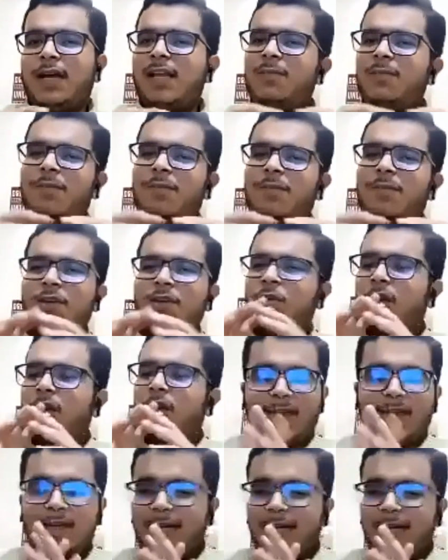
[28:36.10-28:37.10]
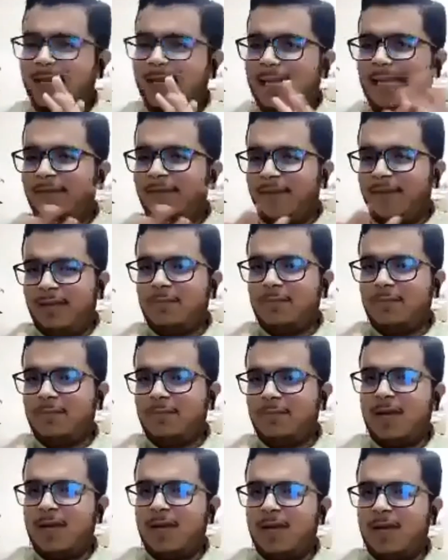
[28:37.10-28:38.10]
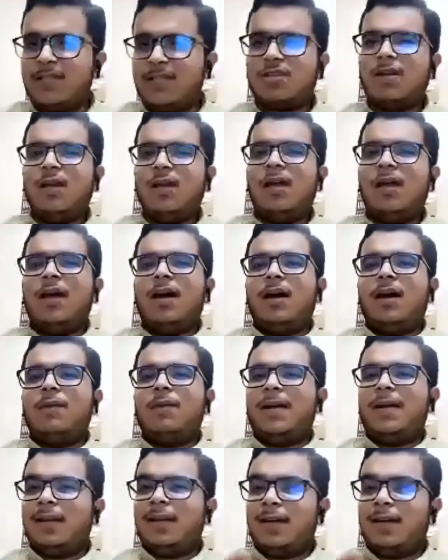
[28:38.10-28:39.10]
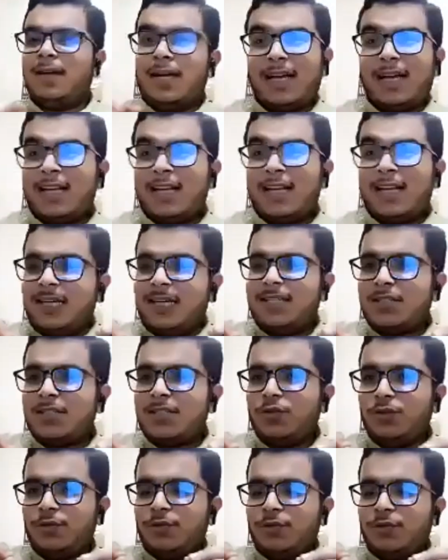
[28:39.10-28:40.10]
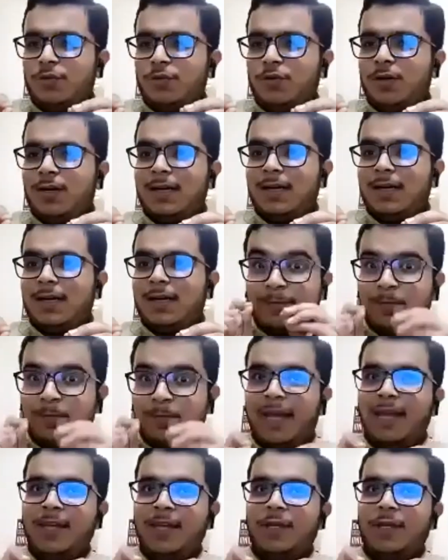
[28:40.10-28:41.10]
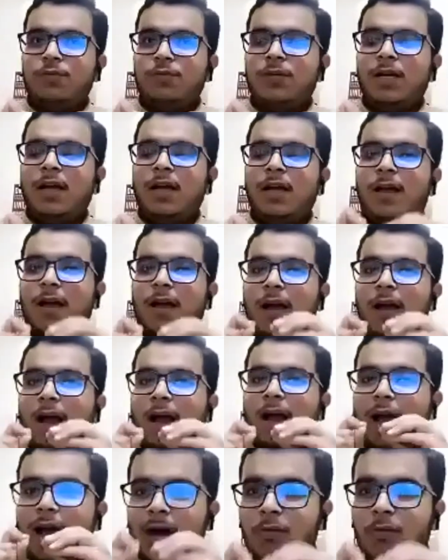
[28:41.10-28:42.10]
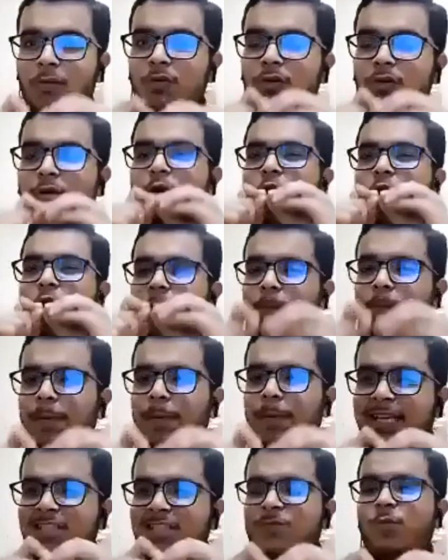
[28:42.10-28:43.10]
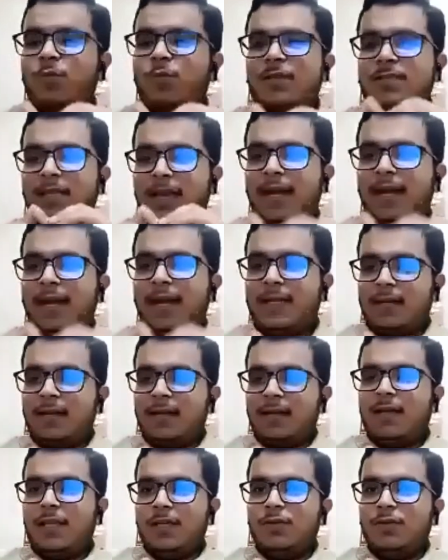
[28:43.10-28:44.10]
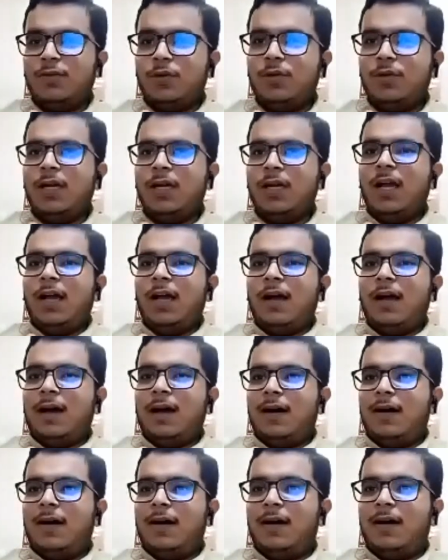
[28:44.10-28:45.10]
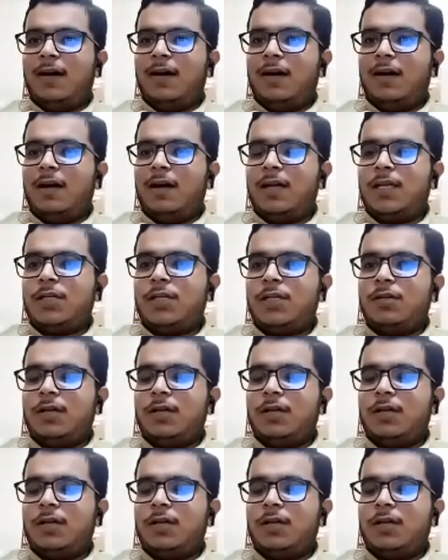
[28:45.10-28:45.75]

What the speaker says: I'll be not detailing very much, but just to, explain you how complex was it, uh,